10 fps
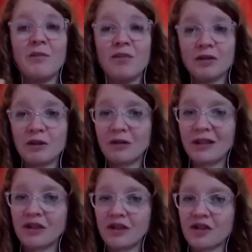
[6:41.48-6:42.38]
building
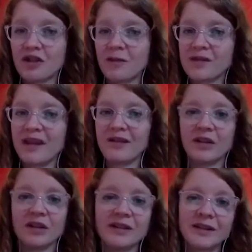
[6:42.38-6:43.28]
relationships and
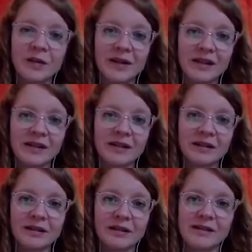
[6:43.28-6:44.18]
having ongoing
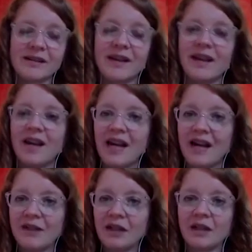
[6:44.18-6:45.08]
dialogues,
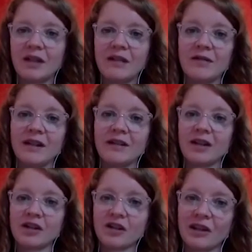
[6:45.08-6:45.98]
having a good
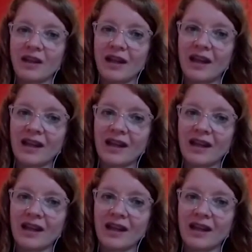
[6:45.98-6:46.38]
foundation,